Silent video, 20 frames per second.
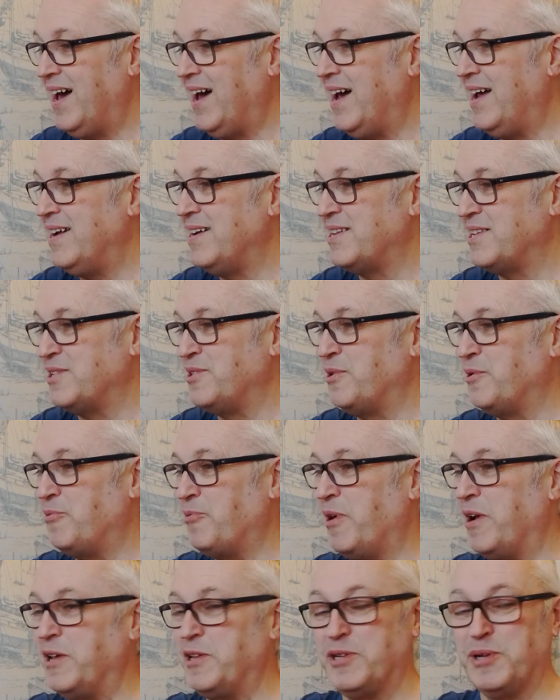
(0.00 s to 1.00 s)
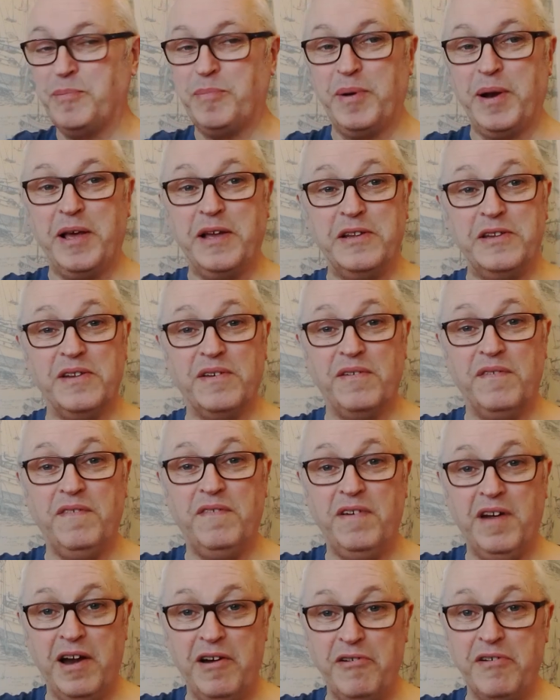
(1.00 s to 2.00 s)
and the razor blades.
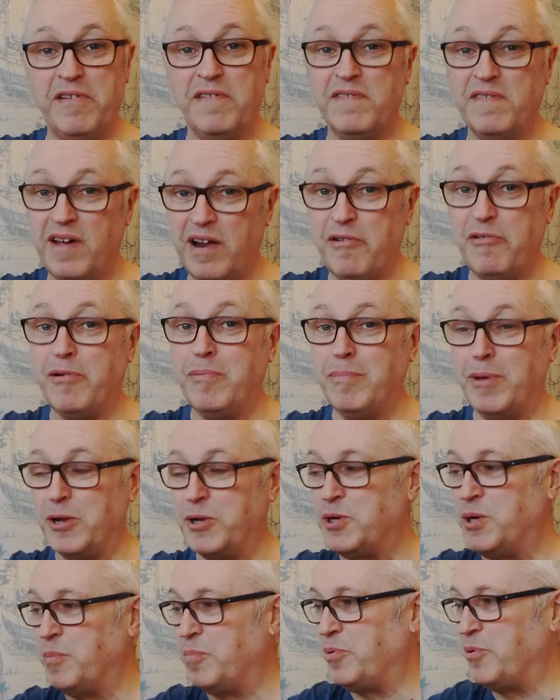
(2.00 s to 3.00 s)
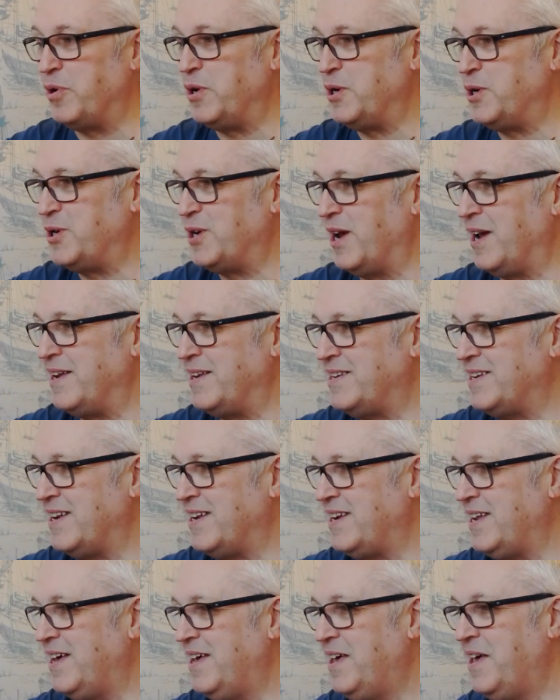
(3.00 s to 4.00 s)
Very, very much
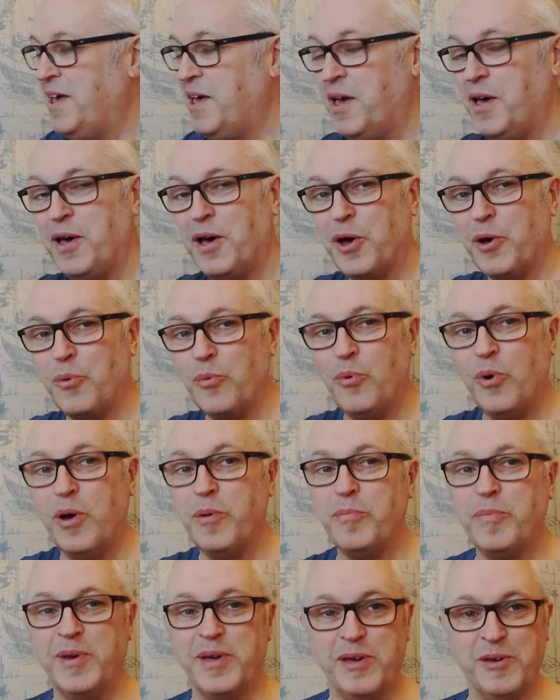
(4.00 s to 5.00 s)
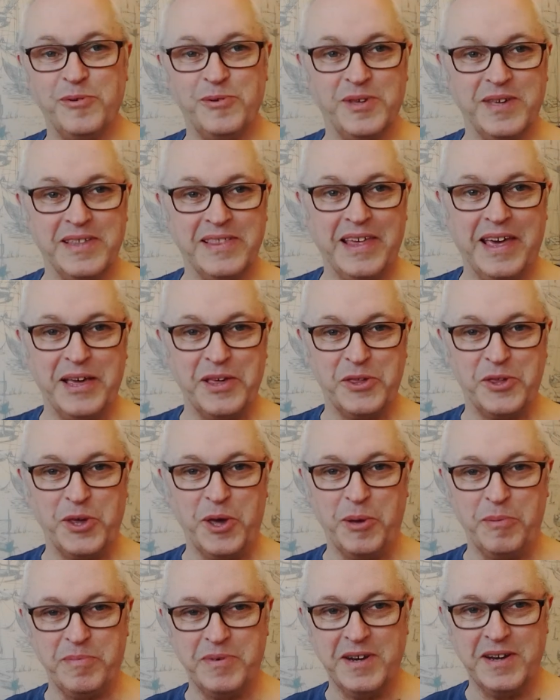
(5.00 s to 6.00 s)
appreciated. I won't be using that
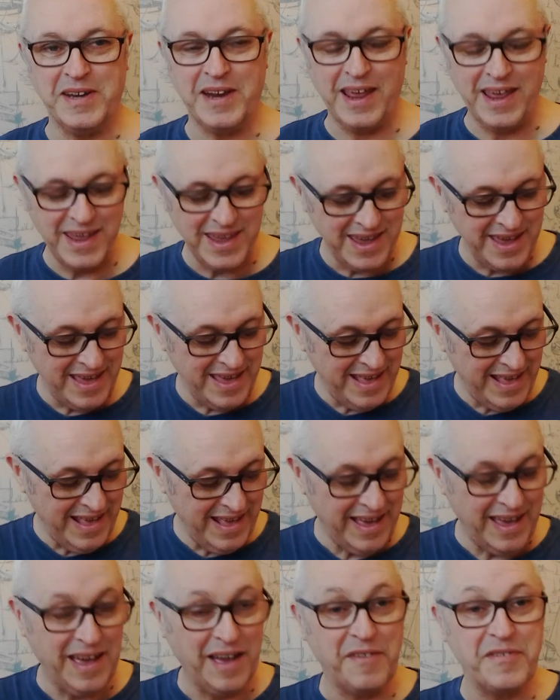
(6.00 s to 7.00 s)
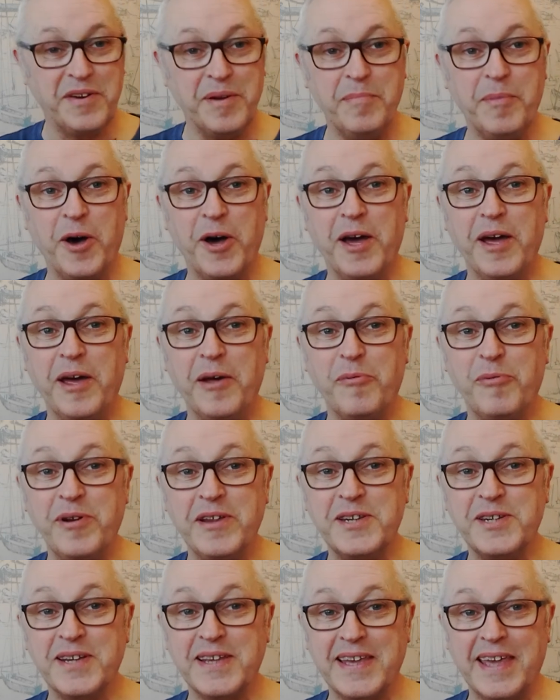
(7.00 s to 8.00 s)
soap today. After my
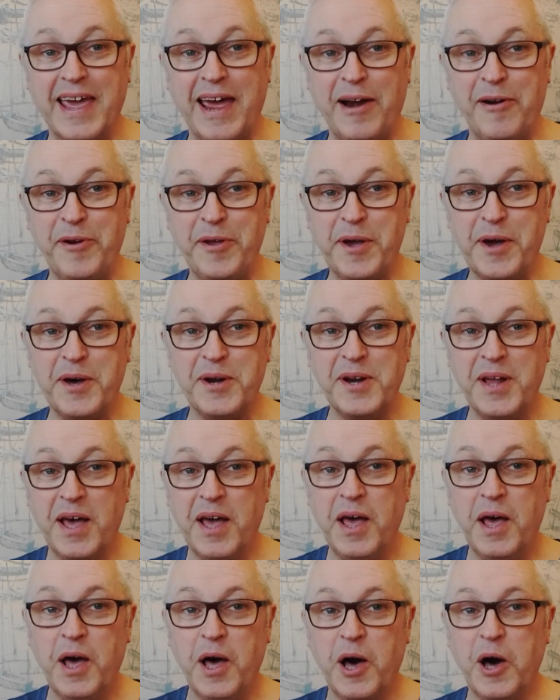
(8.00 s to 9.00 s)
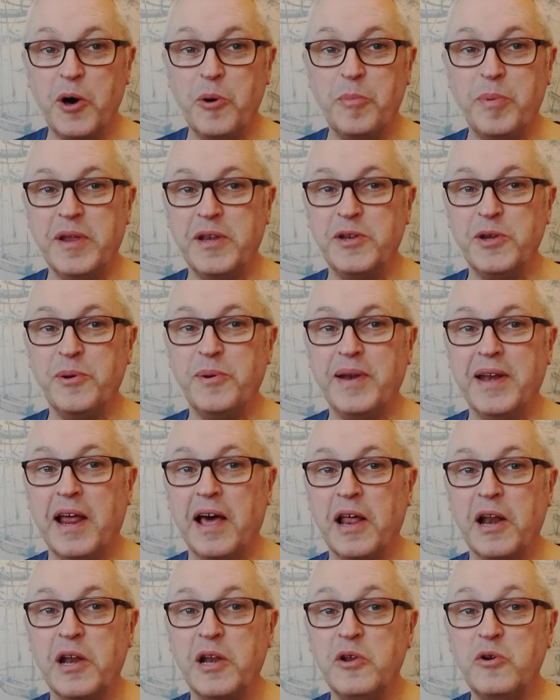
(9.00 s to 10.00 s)
recent carry-on, I'll be
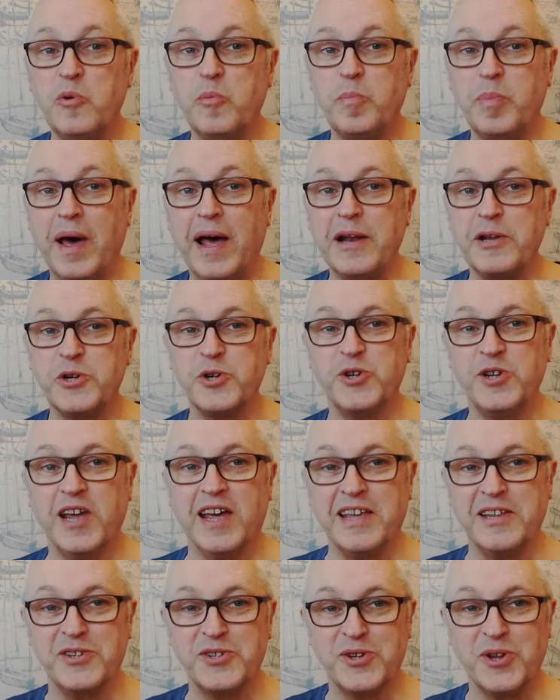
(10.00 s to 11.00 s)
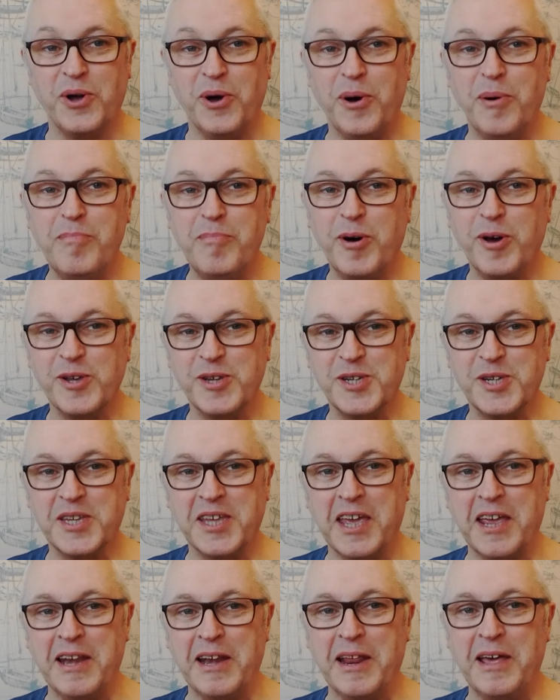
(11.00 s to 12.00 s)
doing a little patch test on my
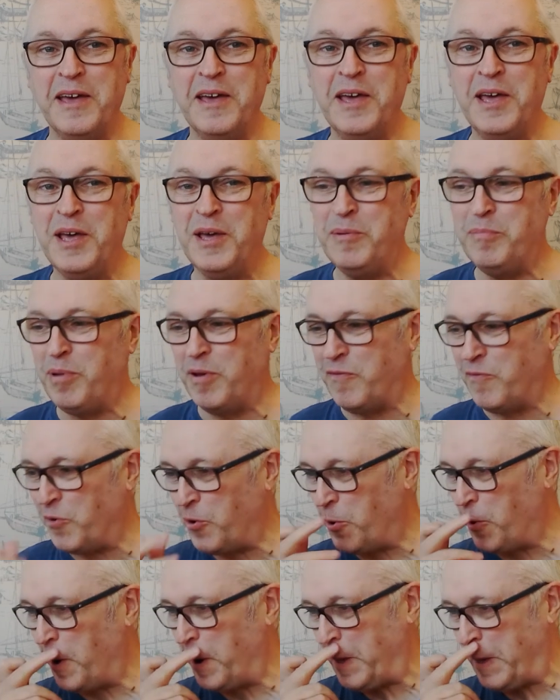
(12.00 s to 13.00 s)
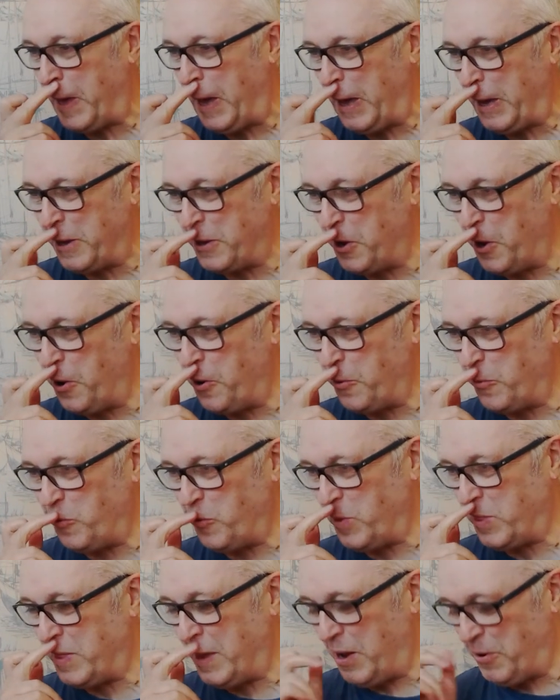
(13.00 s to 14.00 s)
skin before I get going
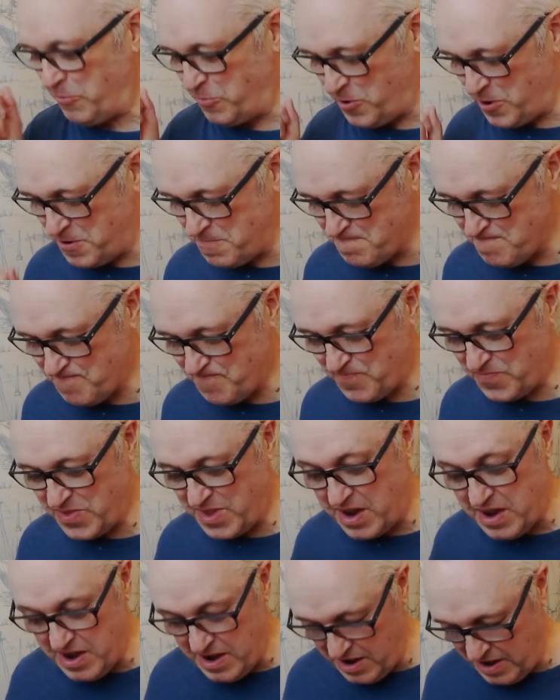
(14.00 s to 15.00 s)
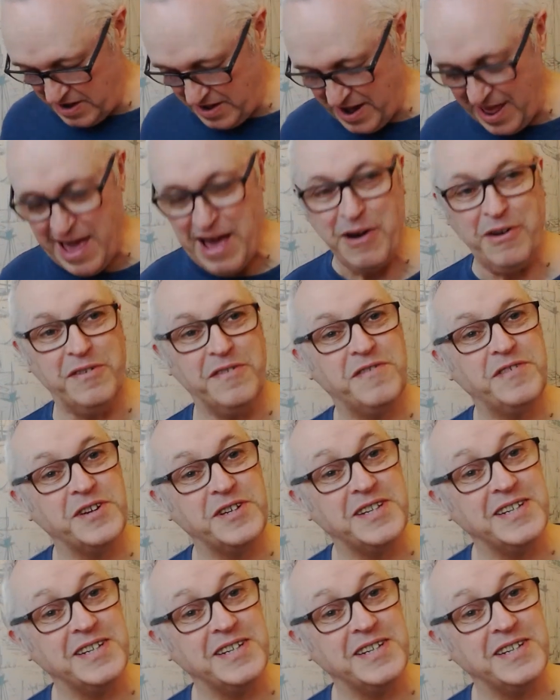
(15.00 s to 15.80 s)
with that one. Now, for